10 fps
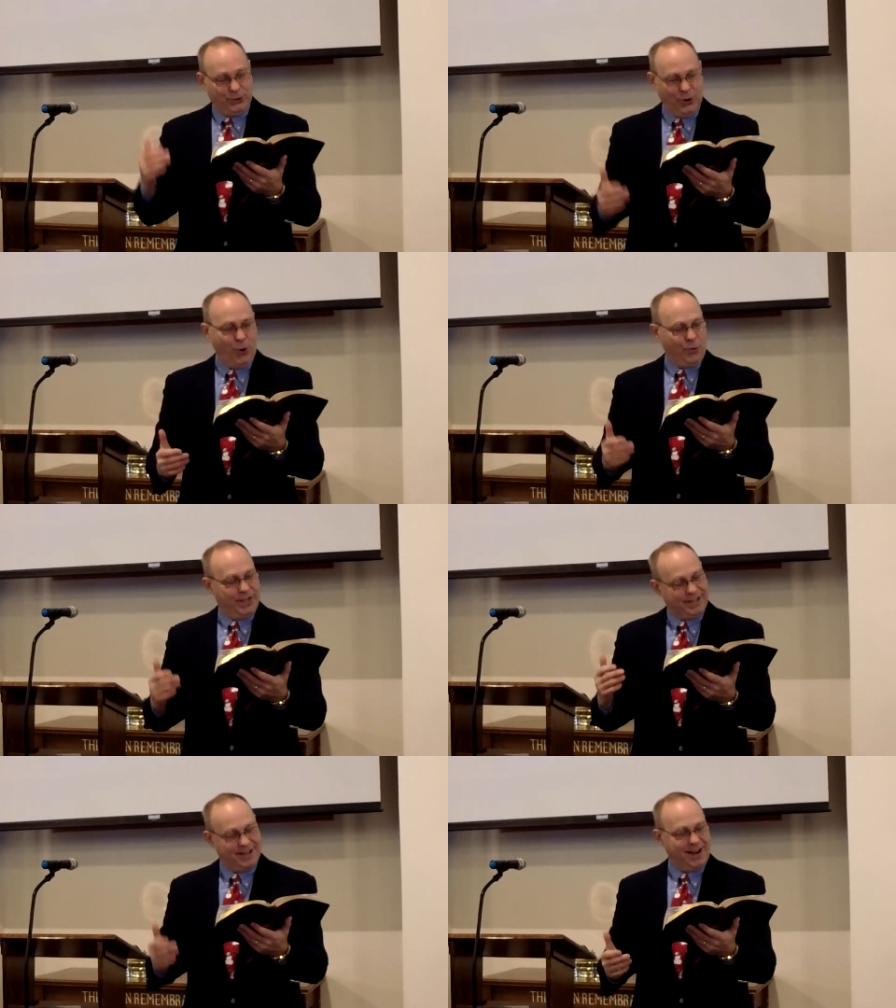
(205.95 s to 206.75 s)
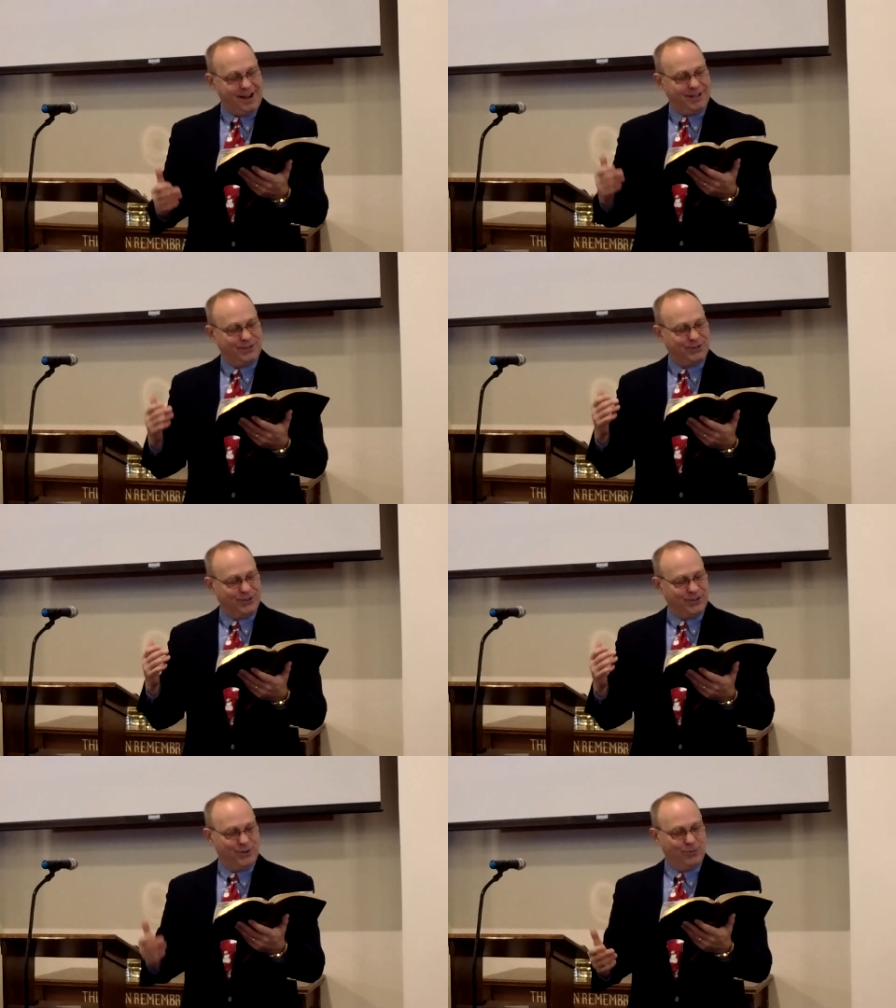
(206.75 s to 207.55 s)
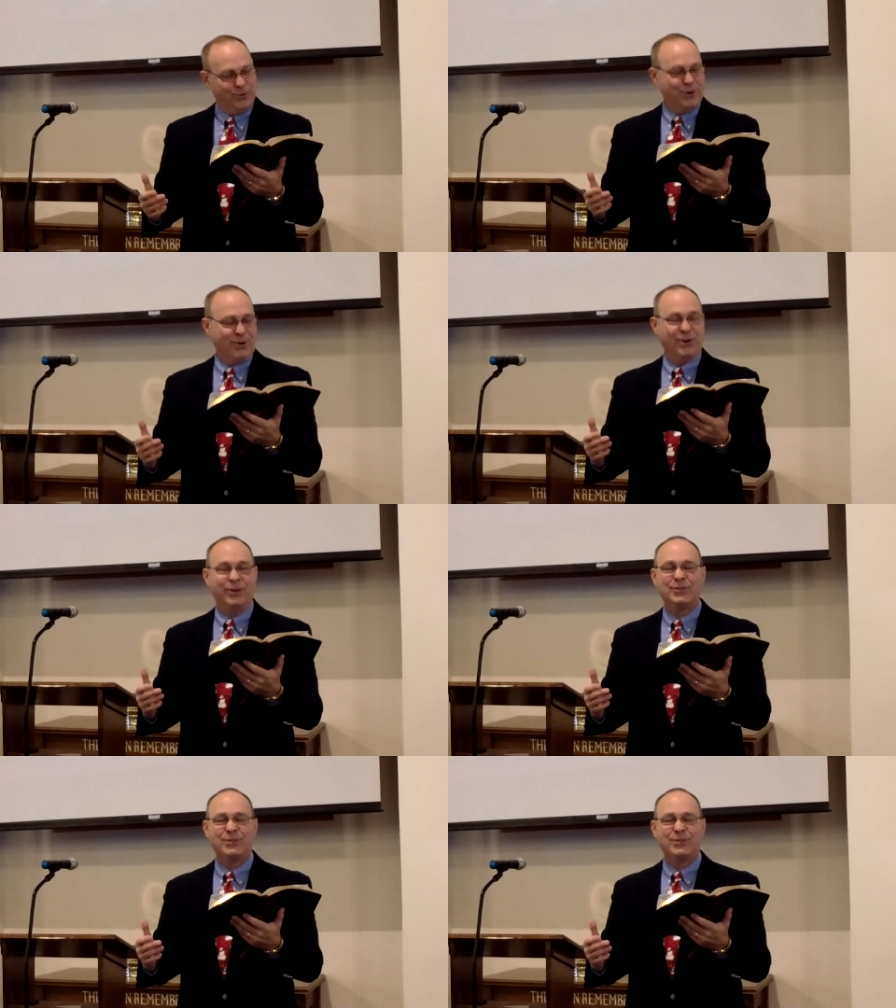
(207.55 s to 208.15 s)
knowing God's Word.